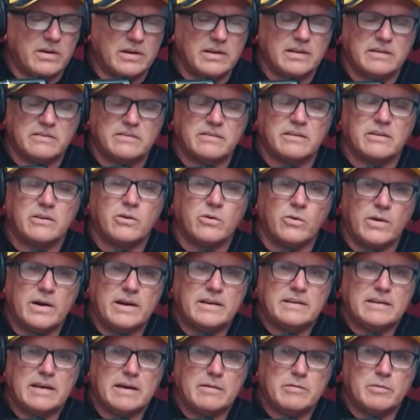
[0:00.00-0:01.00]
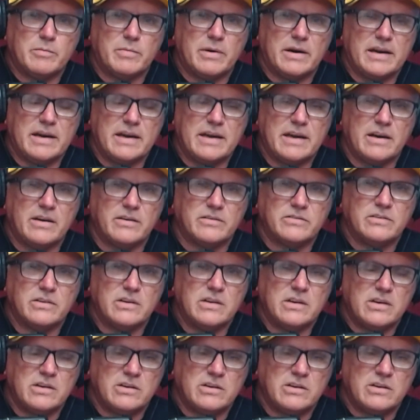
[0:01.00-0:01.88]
it's a great time to buy a house.